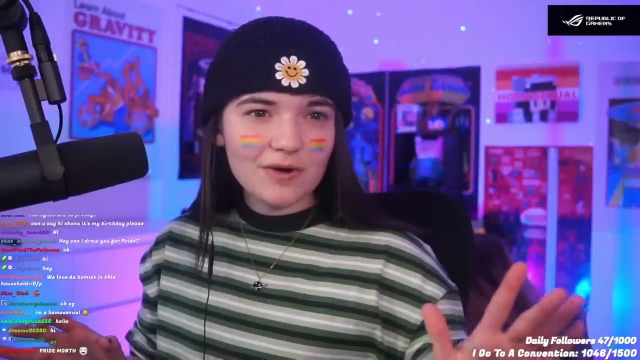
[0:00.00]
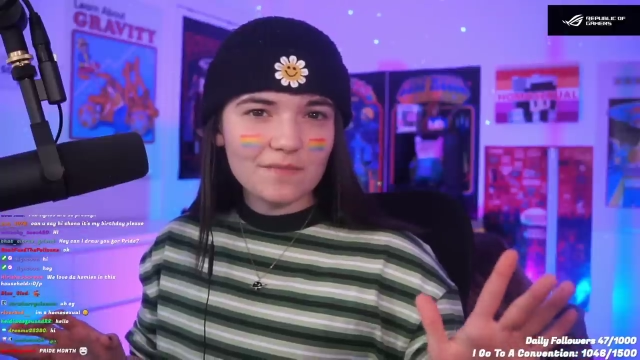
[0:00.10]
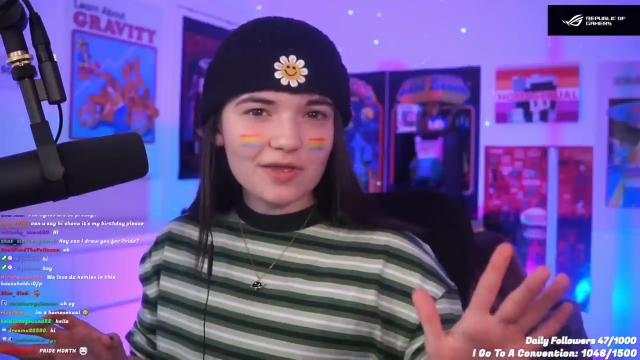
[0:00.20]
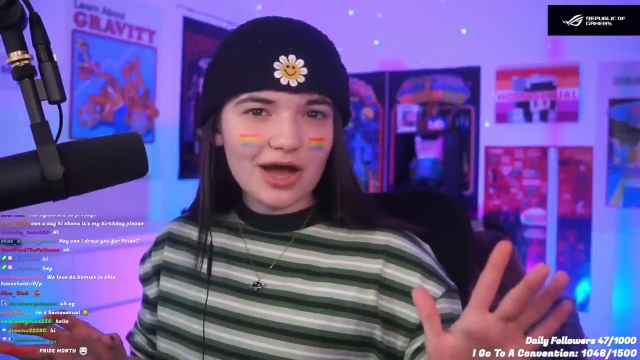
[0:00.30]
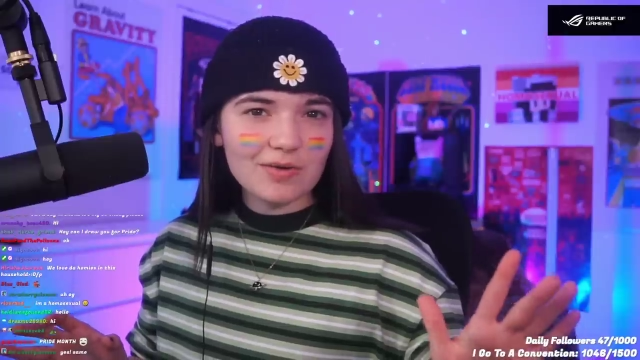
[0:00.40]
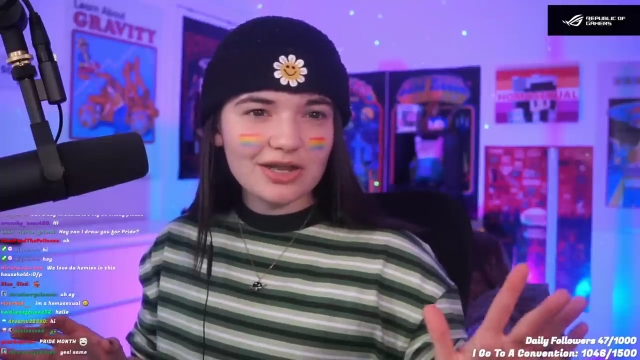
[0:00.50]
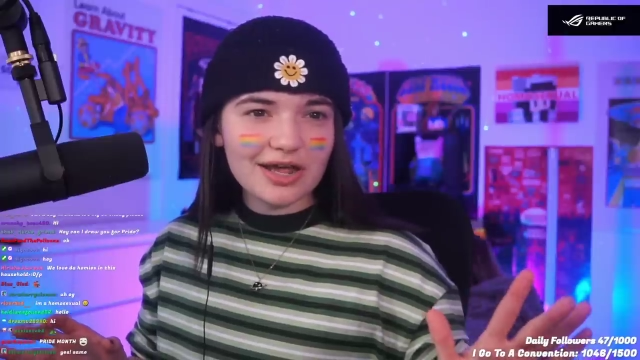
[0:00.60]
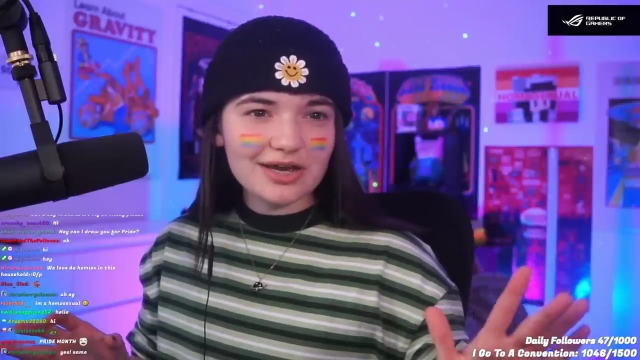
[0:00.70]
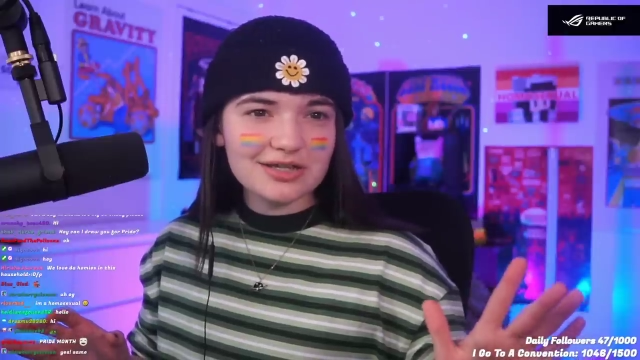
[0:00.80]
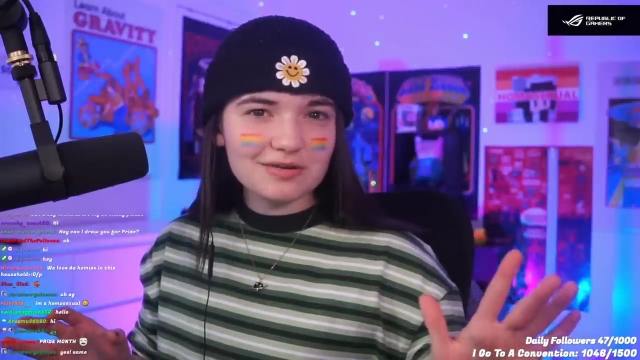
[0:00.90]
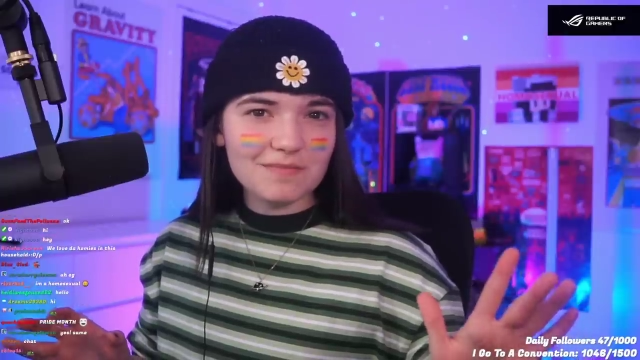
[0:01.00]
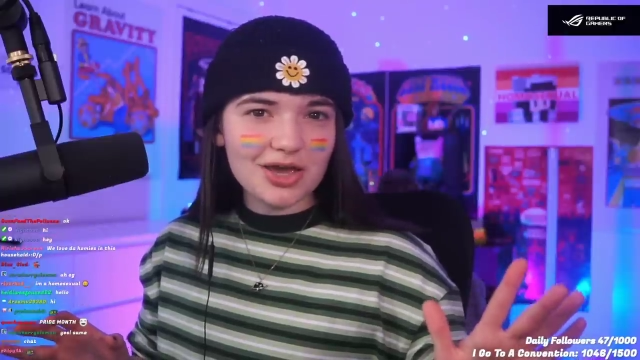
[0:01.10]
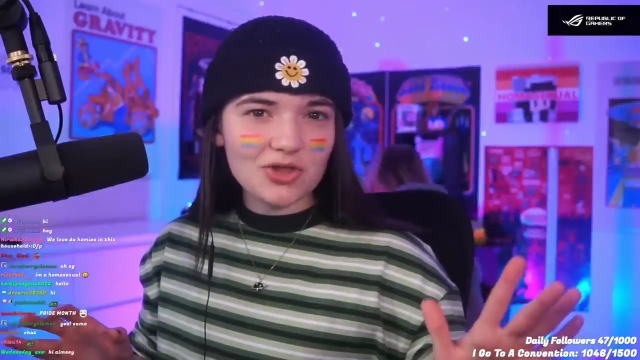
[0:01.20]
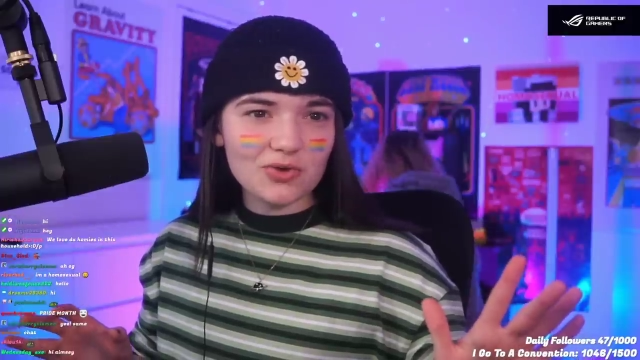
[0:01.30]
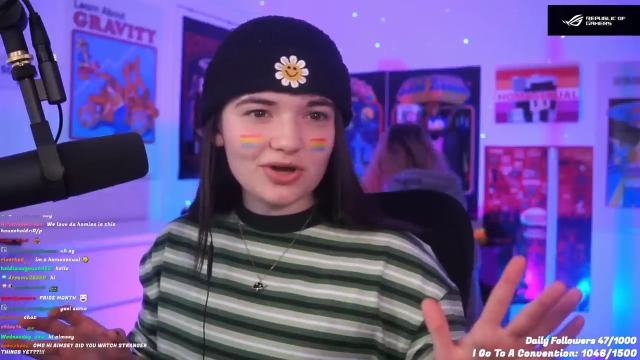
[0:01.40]
I would like to make
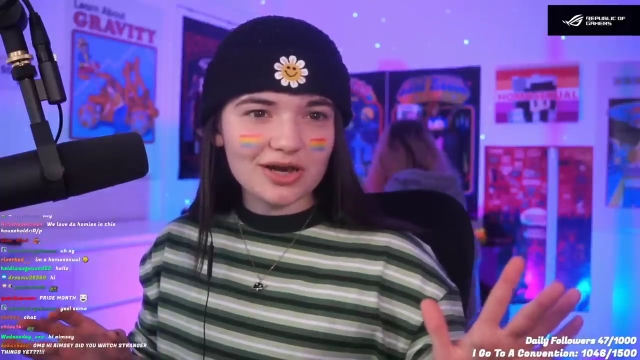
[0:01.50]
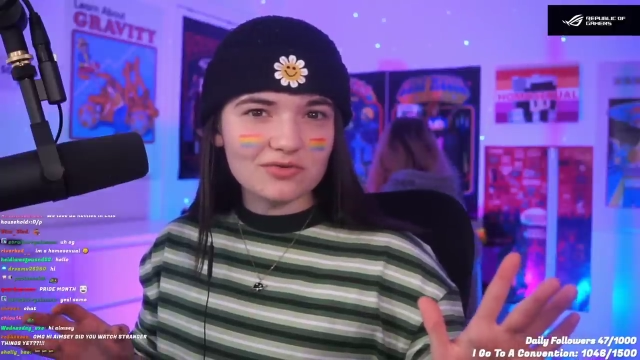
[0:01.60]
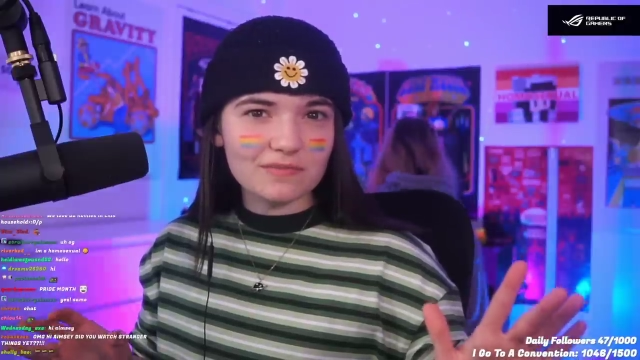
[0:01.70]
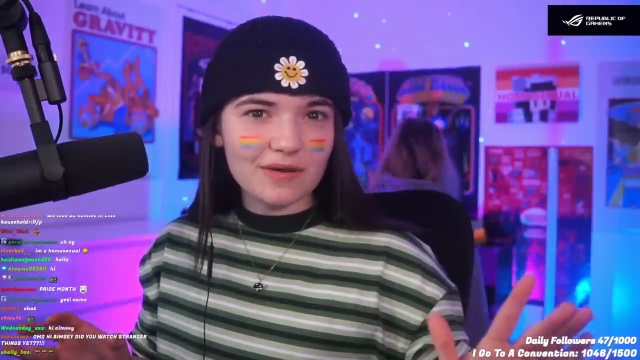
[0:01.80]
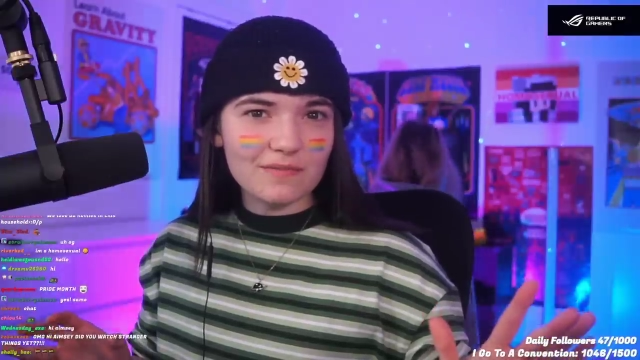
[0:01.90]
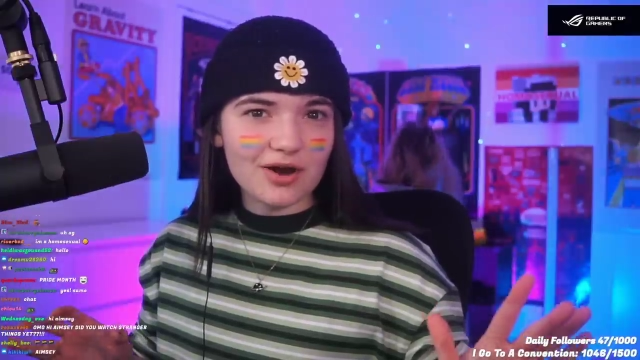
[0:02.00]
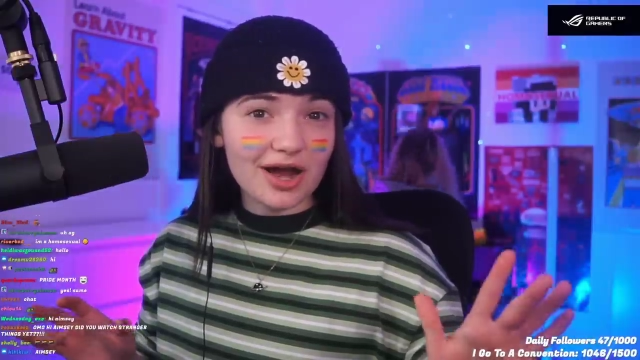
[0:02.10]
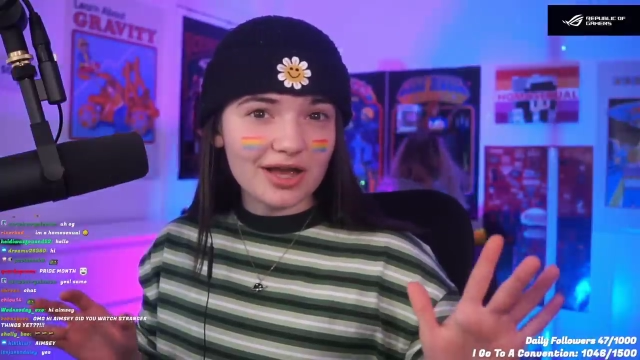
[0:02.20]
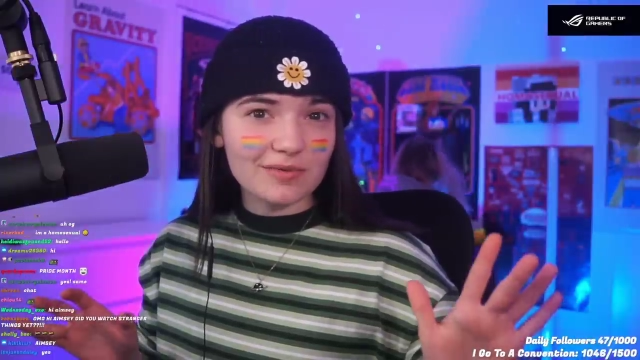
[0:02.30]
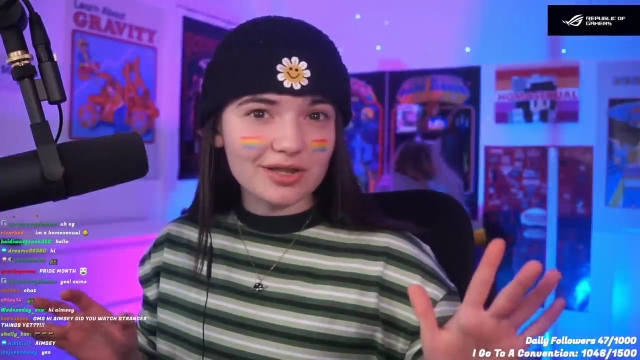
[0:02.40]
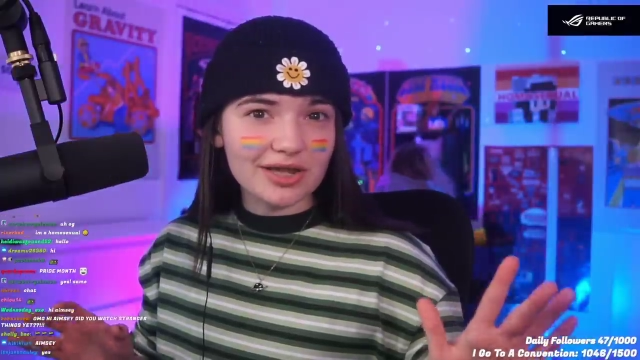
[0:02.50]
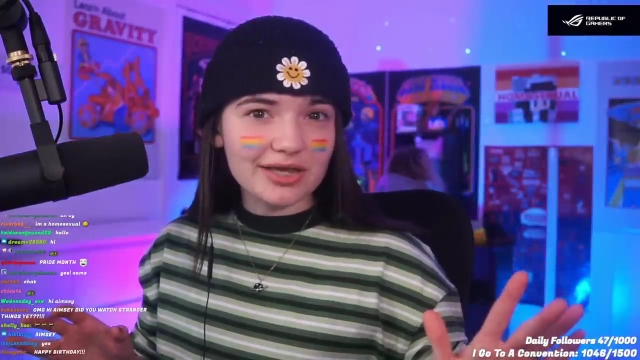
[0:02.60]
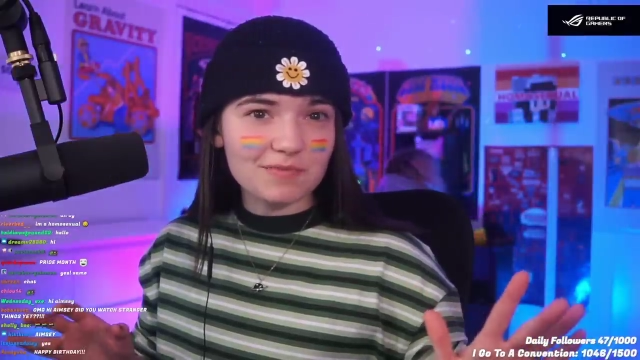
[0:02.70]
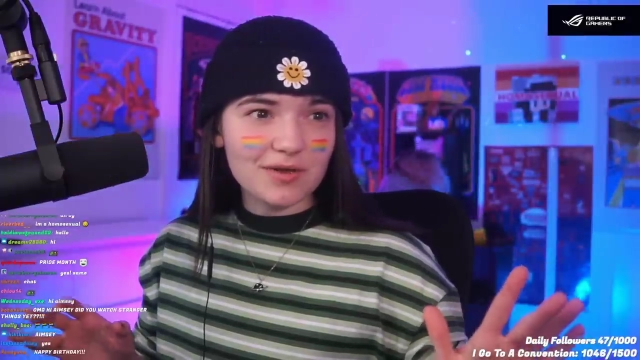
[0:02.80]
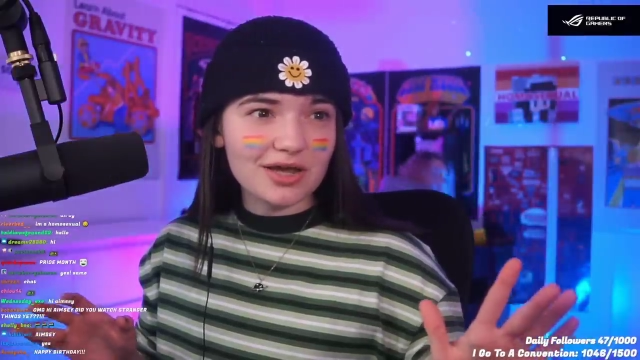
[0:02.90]
sure you guys remember I am a
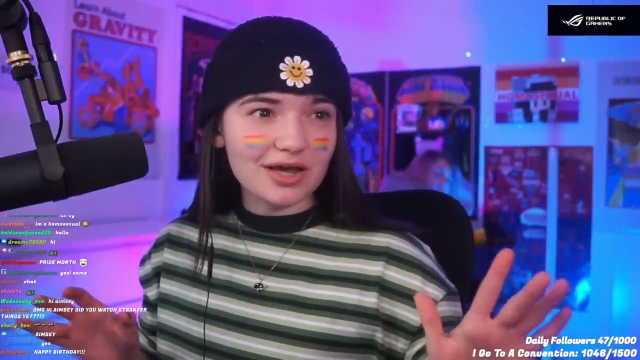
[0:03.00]
lesbian.